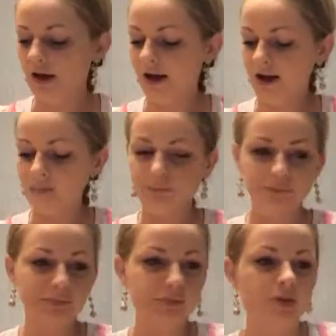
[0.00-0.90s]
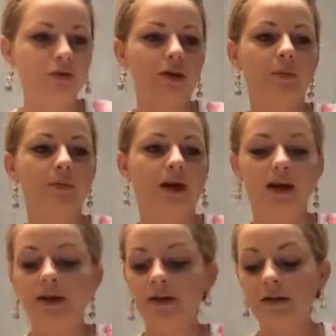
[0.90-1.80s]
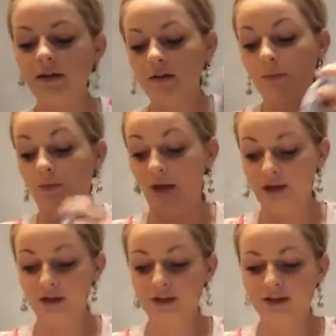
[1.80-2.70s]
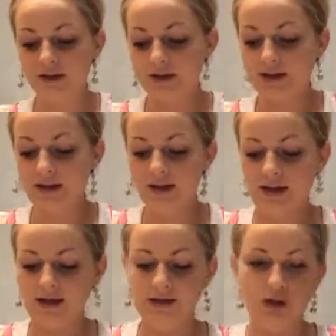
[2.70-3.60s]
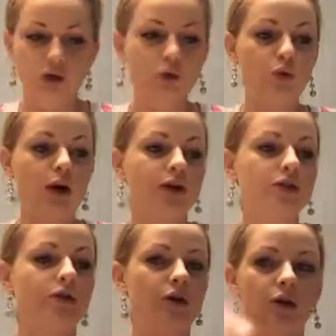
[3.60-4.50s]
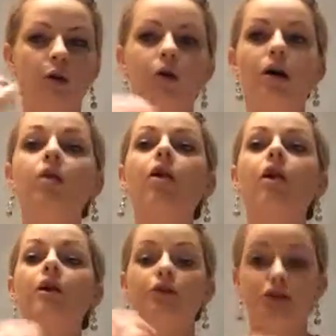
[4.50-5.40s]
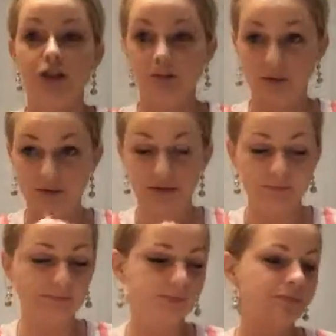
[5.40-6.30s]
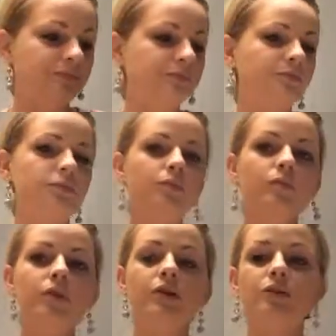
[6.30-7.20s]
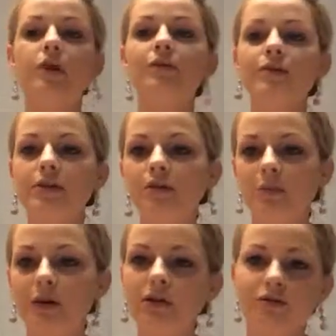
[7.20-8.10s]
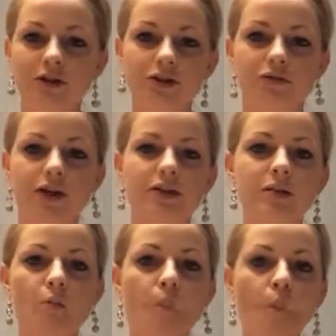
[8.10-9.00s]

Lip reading: hand, for applying blush is you want to go along your cheekbones. So obviously if you make the fish face,